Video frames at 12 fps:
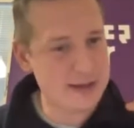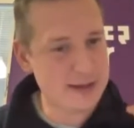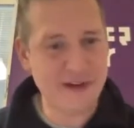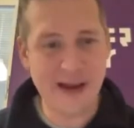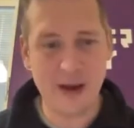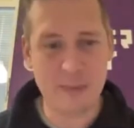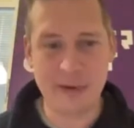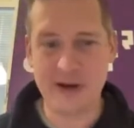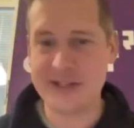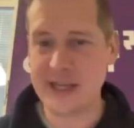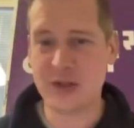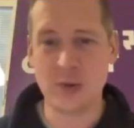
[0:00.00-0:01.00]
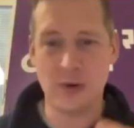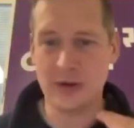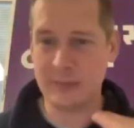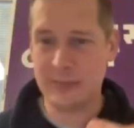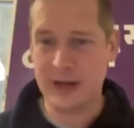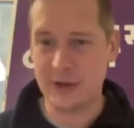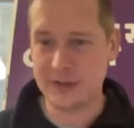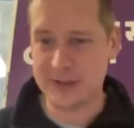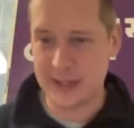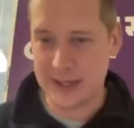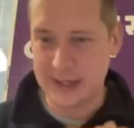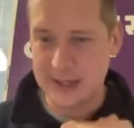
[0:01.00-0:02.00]
developers, they talk about
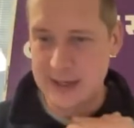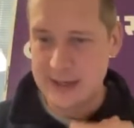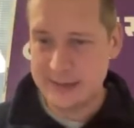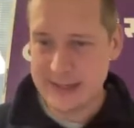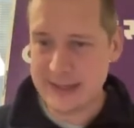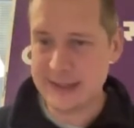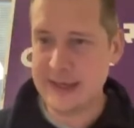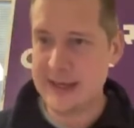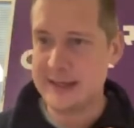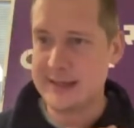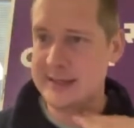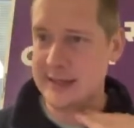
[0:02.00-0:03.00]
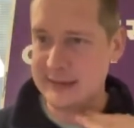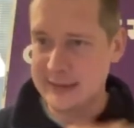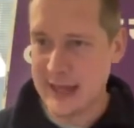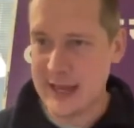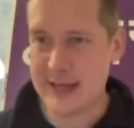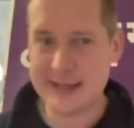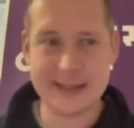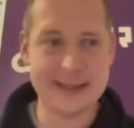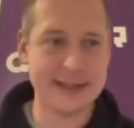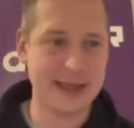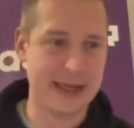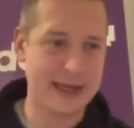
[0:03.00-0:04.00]
tickets and
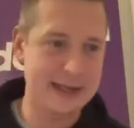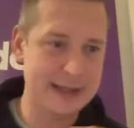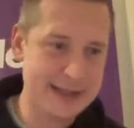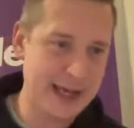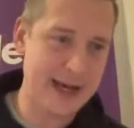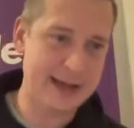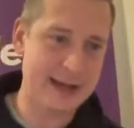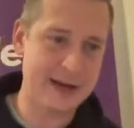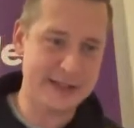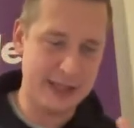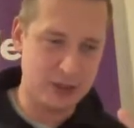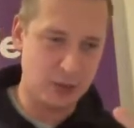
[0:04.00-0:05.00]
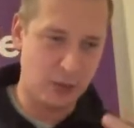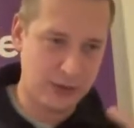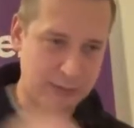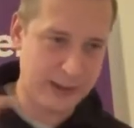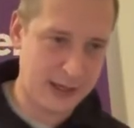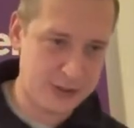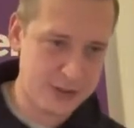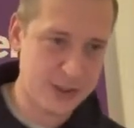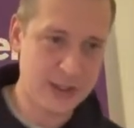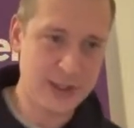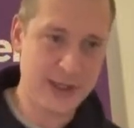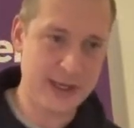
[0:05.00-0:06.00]
tasks. Designers, they talk about
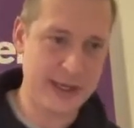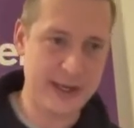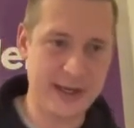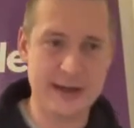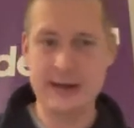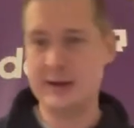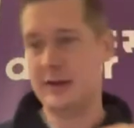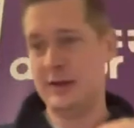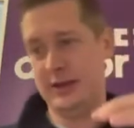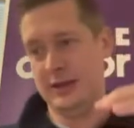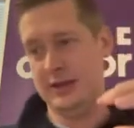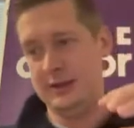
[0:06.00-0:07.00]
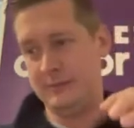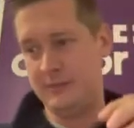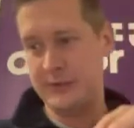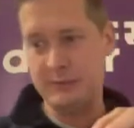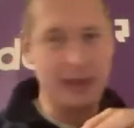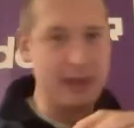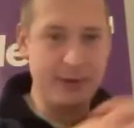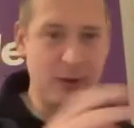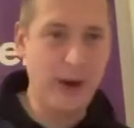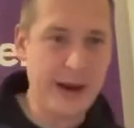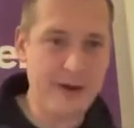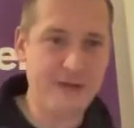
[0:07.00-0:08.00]
maybe a
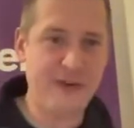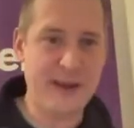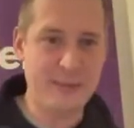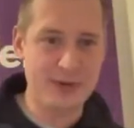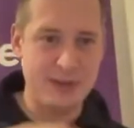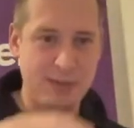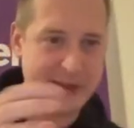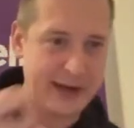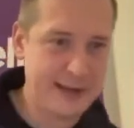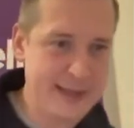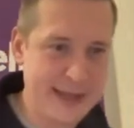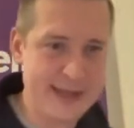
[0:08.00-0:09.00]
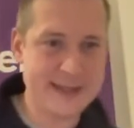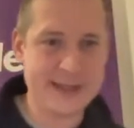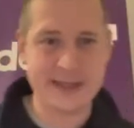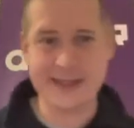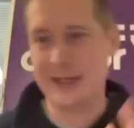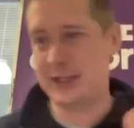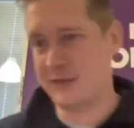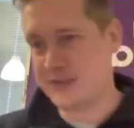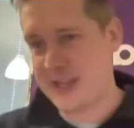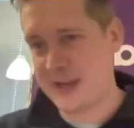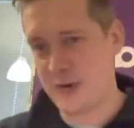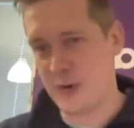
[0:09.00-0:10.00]
wireframe or something like this. Executive
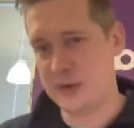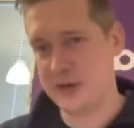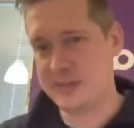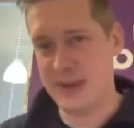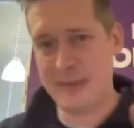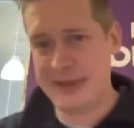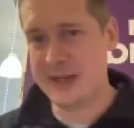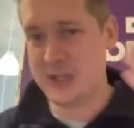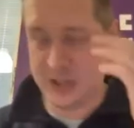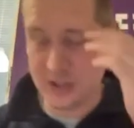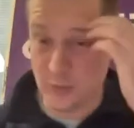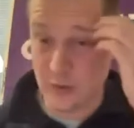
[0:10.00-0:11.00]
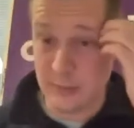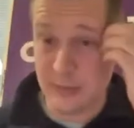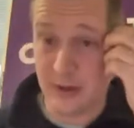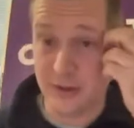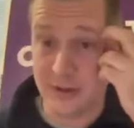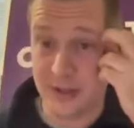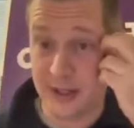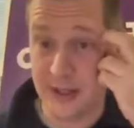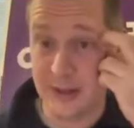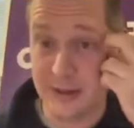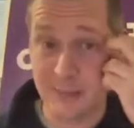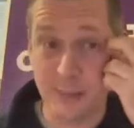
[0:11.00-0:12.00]
stakeholders, maybe they just talk about
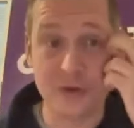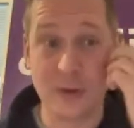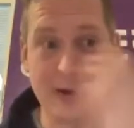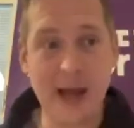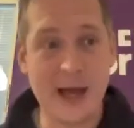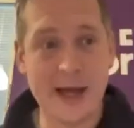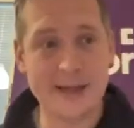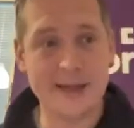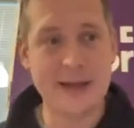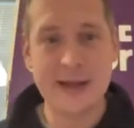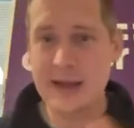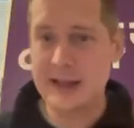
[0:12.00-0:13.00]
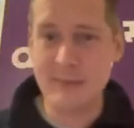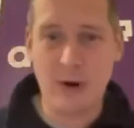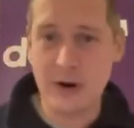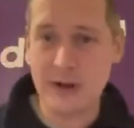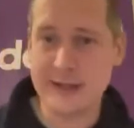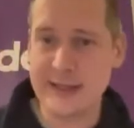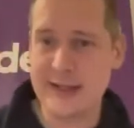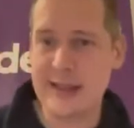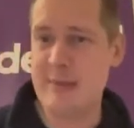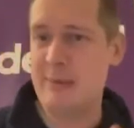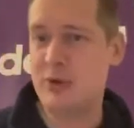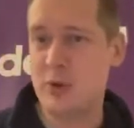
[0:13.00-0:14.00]
the bottom line, and the marketing,
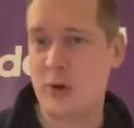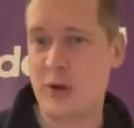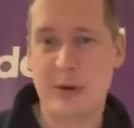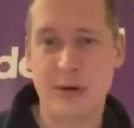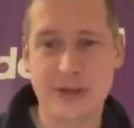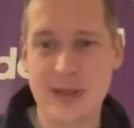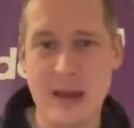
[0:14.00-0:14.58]
they maybe talk about the